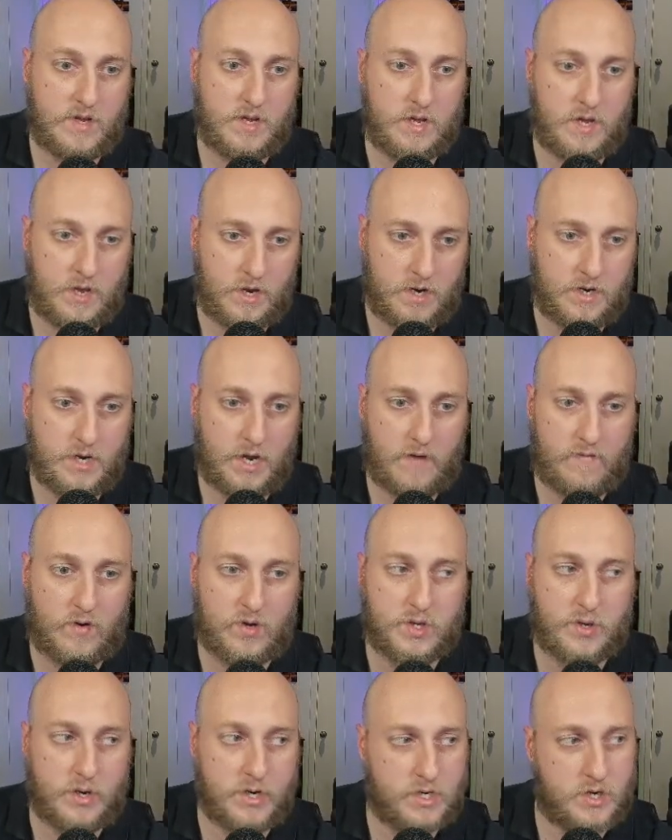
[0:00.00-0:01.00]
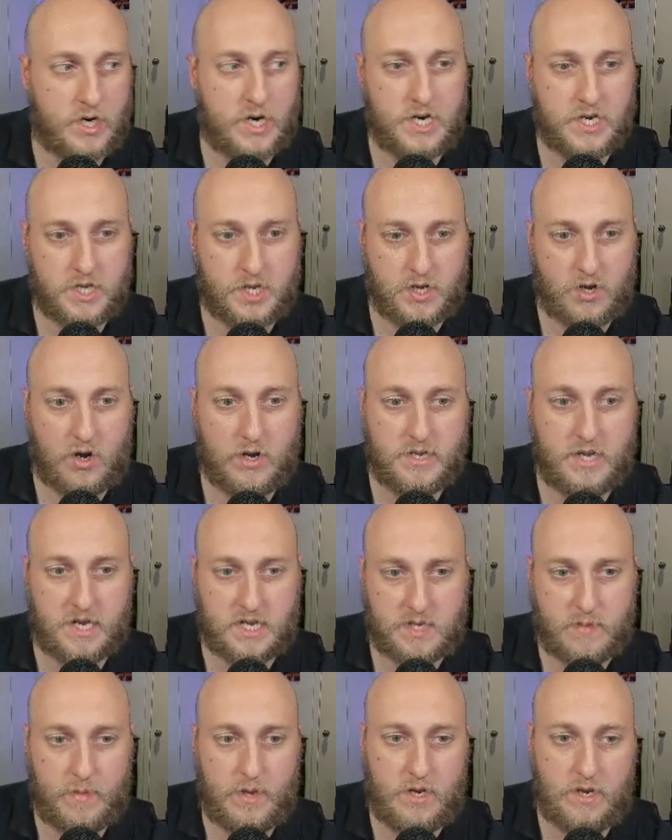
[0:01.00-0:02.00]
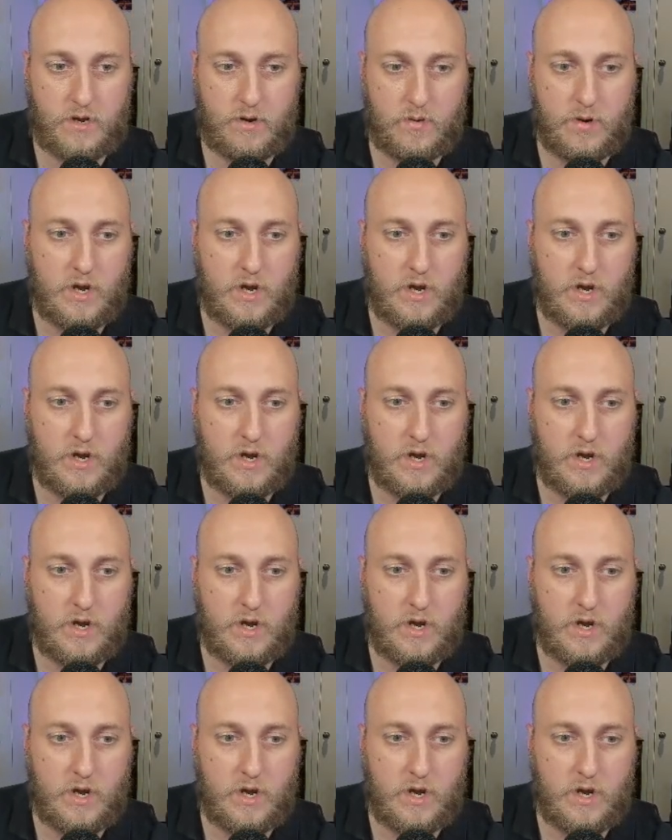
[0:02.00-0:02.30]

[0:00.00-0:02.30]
and I've also integrated into the context menu,